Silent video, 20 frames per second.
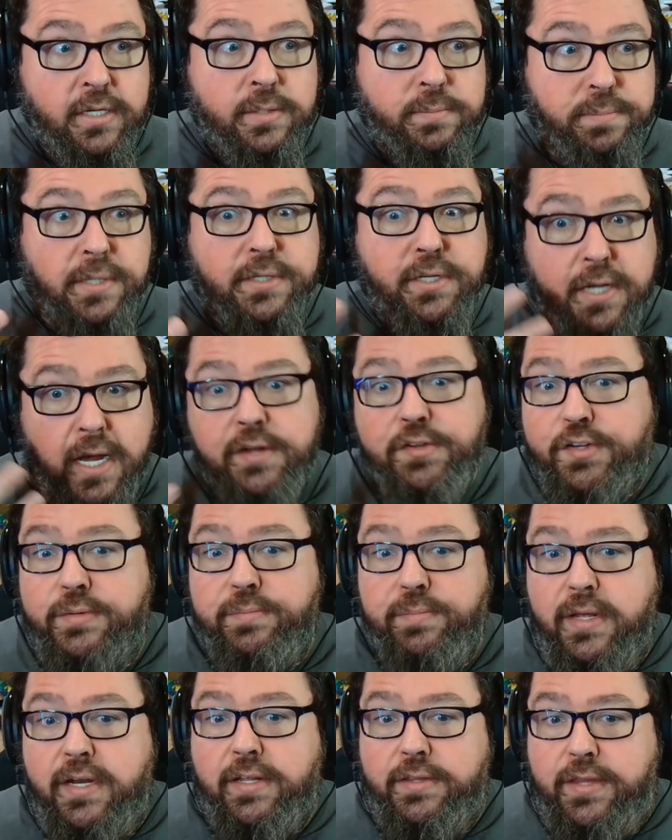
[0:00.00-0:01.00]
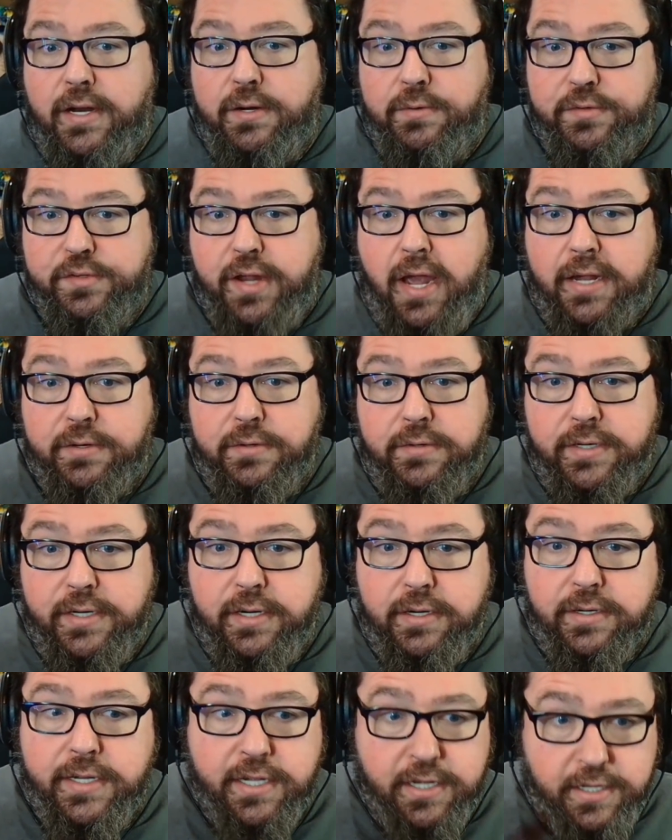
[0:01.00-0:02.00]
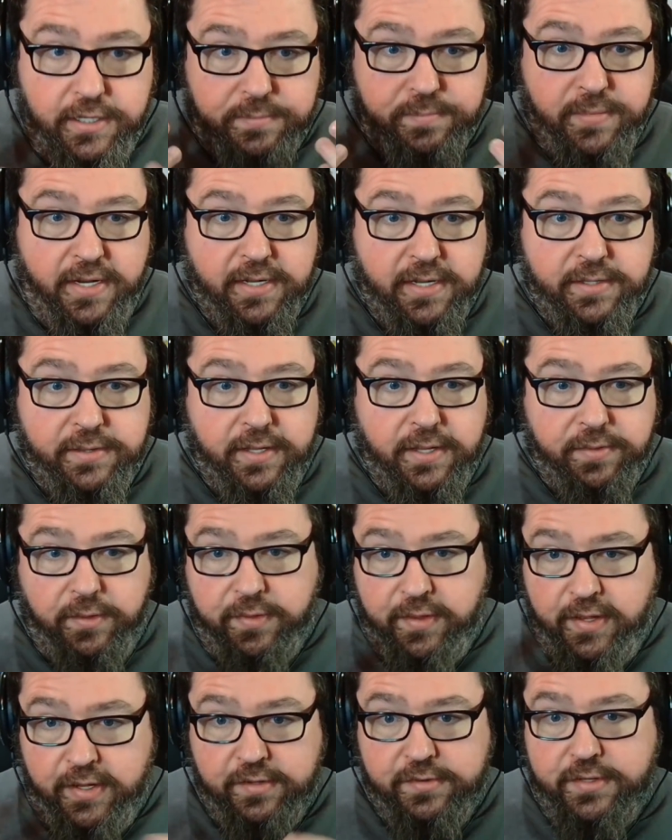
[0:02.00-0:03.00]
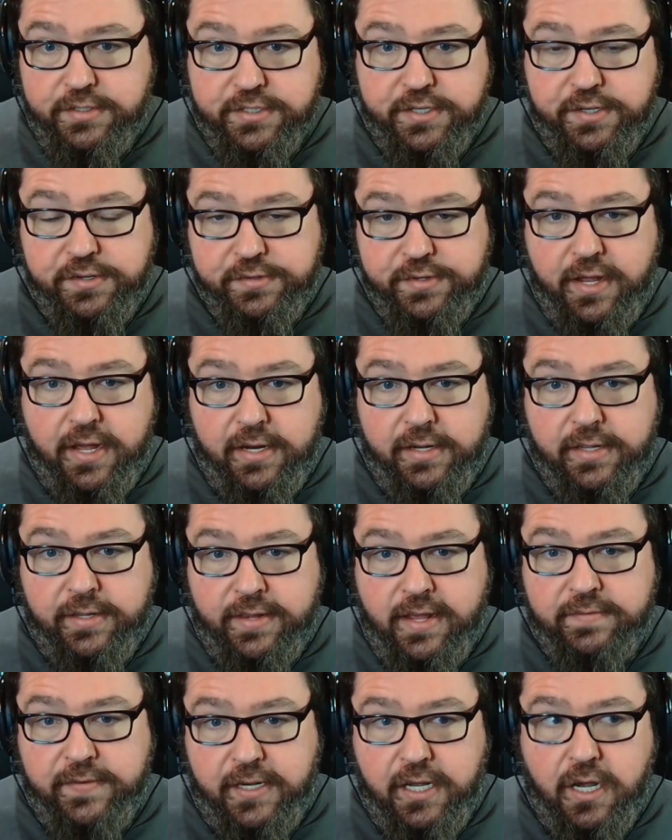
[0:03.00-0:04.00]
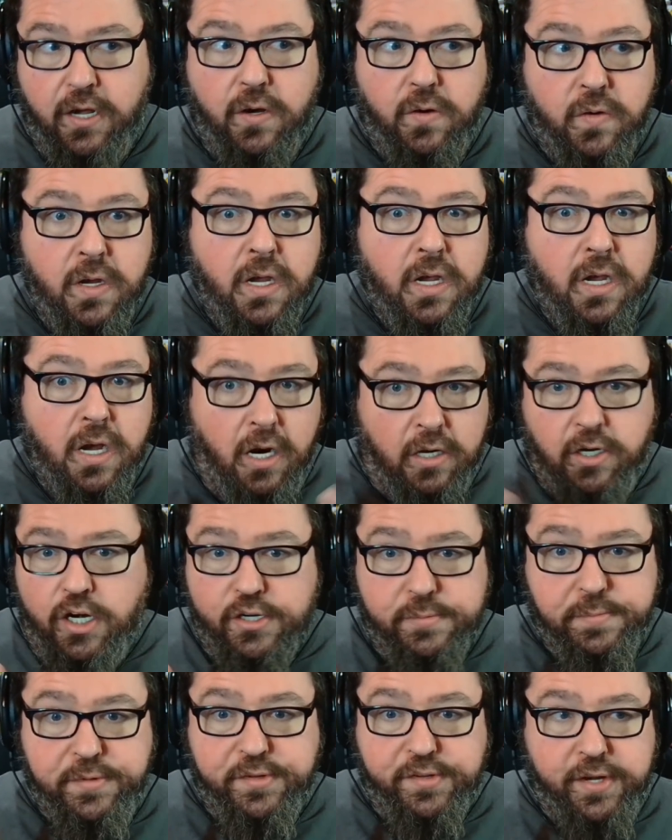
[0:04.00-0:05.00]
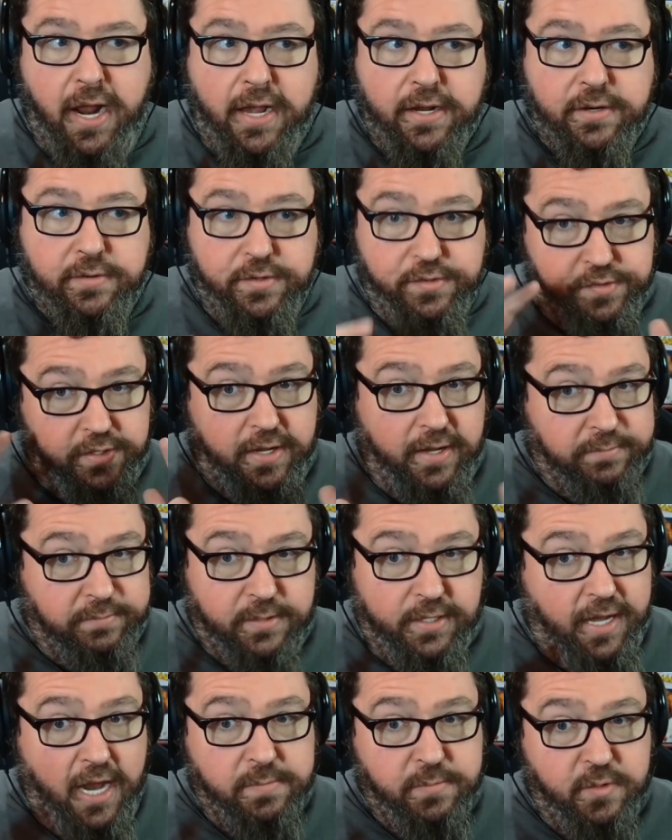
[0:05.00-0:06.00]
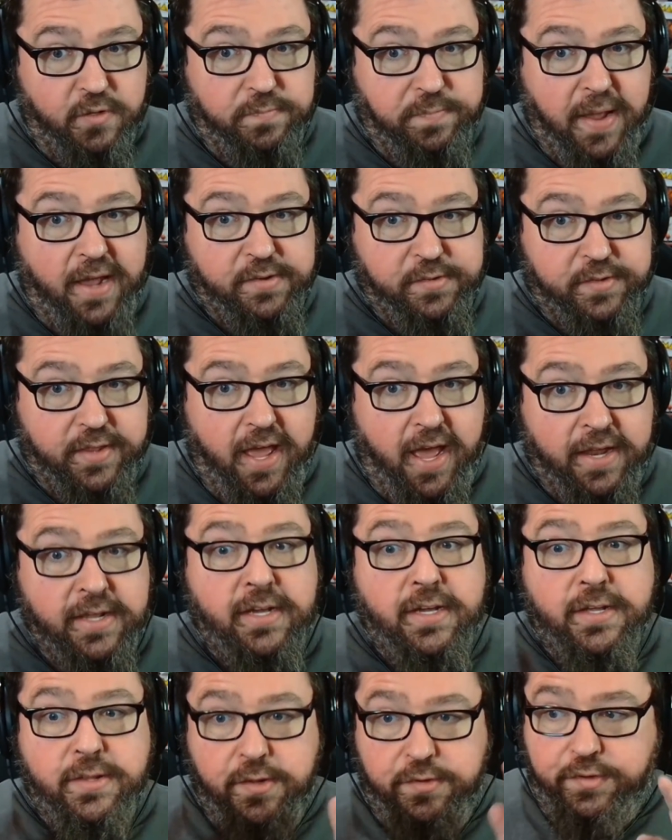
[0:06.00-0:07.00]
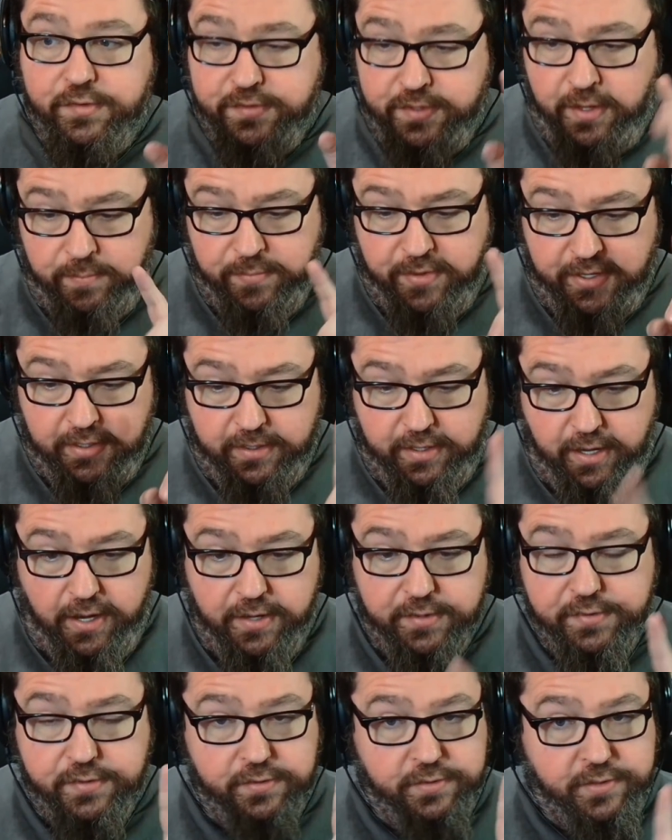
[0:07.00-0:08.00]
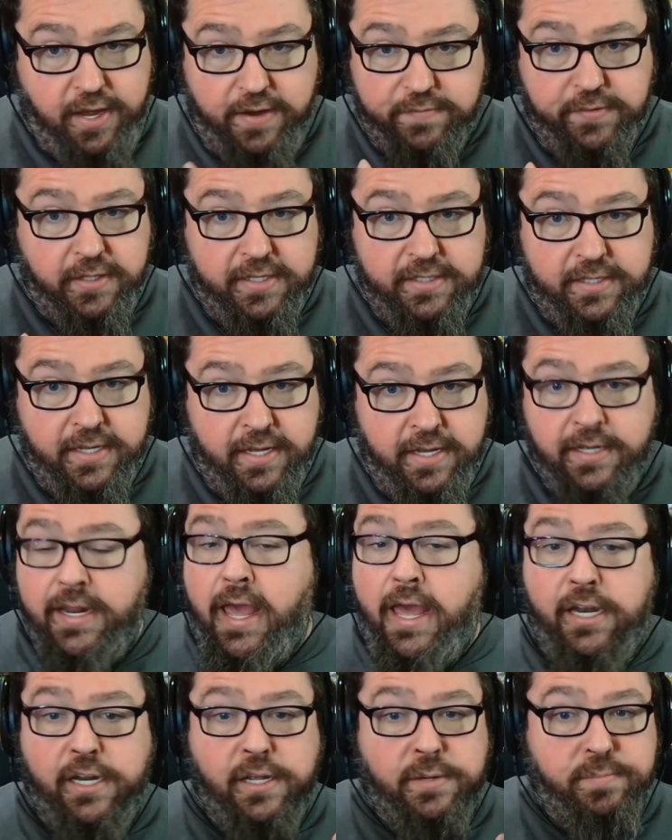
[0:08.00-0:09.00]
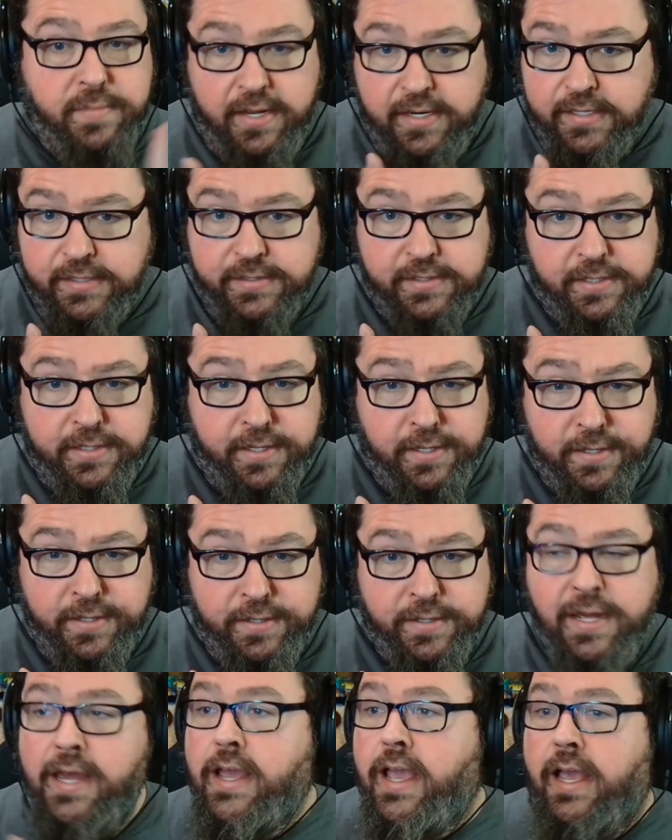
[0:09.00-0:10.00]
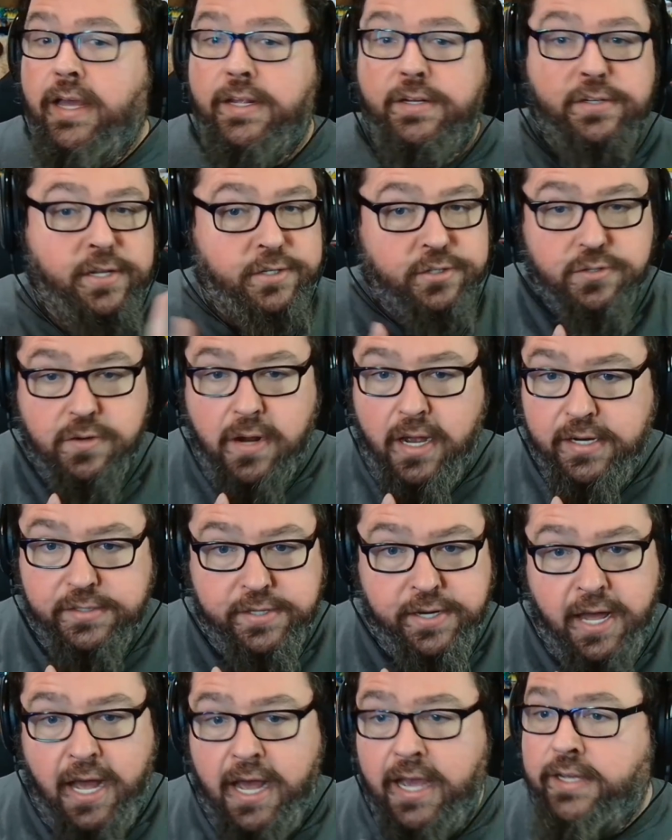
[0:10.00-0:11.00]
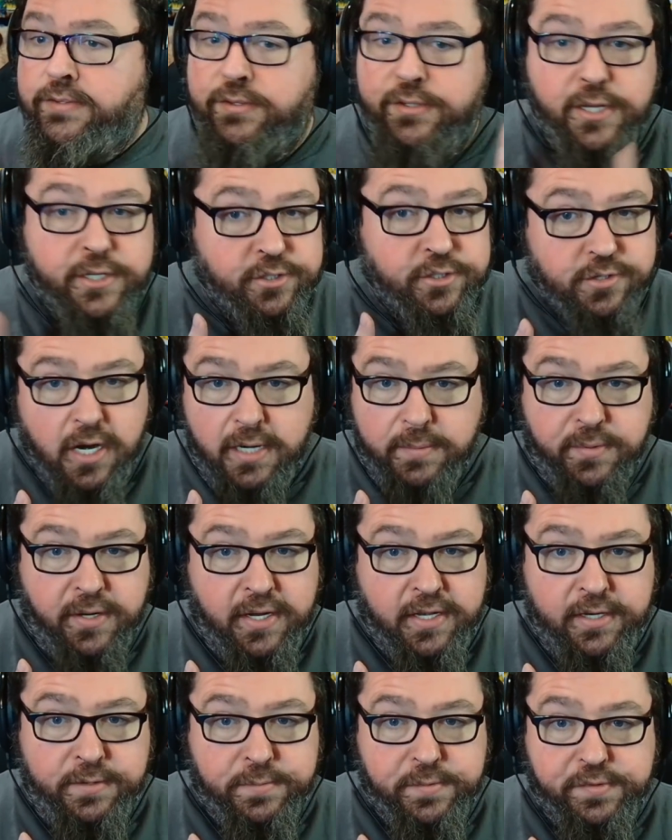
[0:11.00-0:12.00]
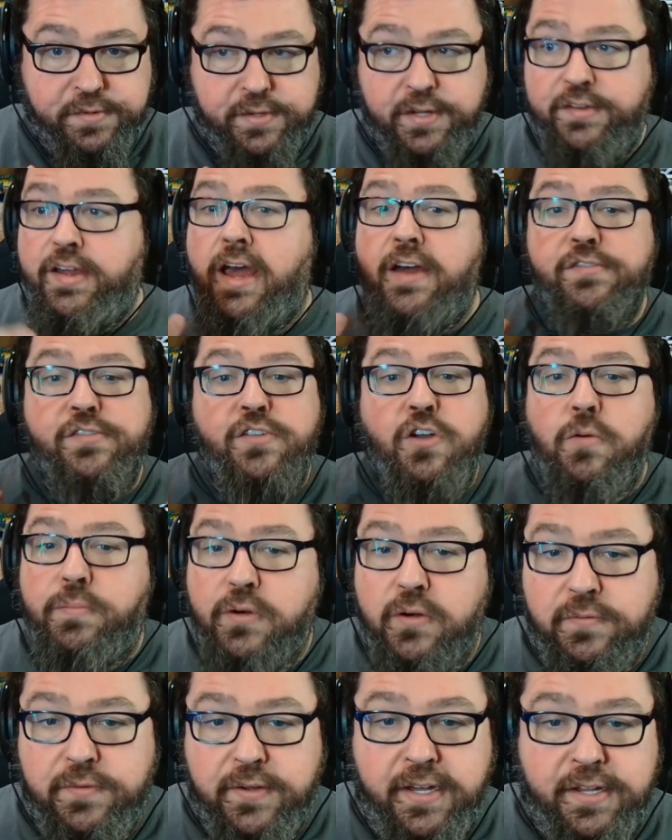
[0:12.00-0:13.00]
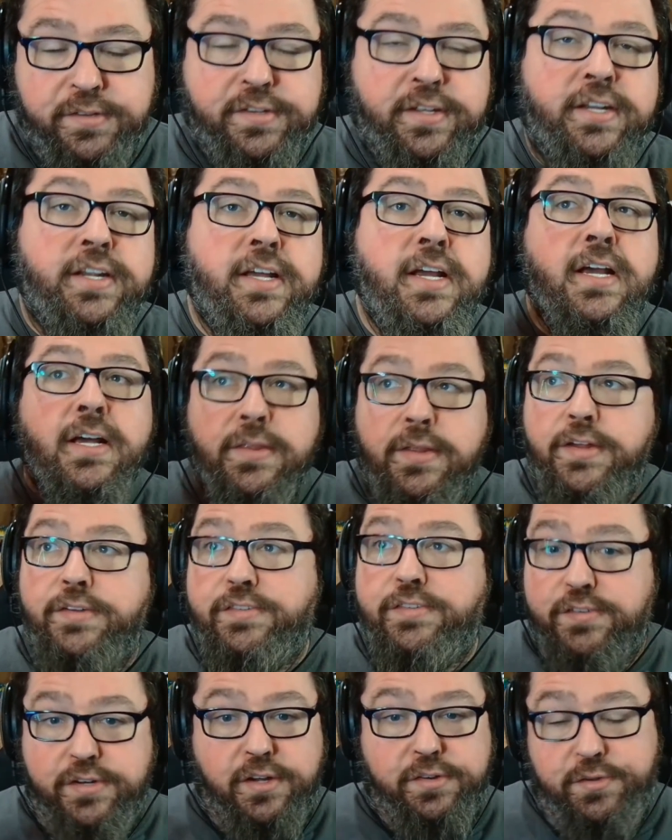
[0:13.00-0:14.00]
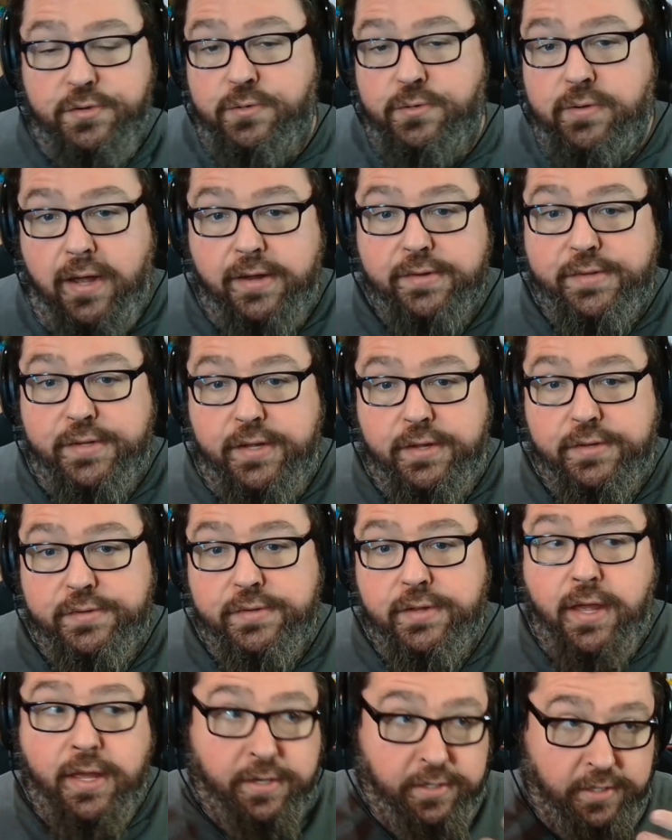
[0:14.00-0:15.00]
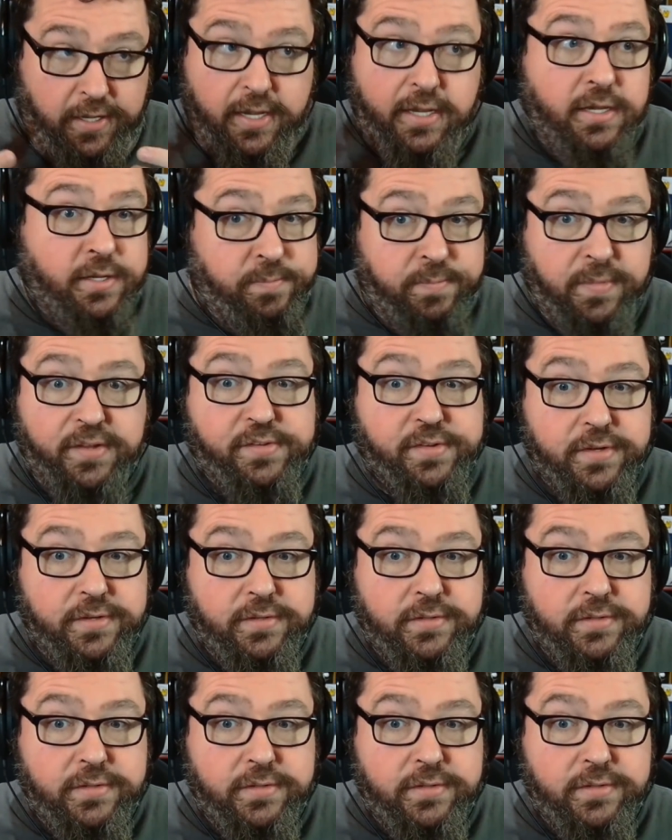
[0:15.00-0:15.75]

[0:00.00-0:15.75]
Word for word: But Gus admitted that it was accurate here. He admitted that the things that she said in that video are one hundred percent accurate. So you, you got to move past that. This is something Gus definitely did and admitted he did and didn't try to deny it, didn't try to bring any receipts, has no proof against it. This is just who Gus is, and he admits it.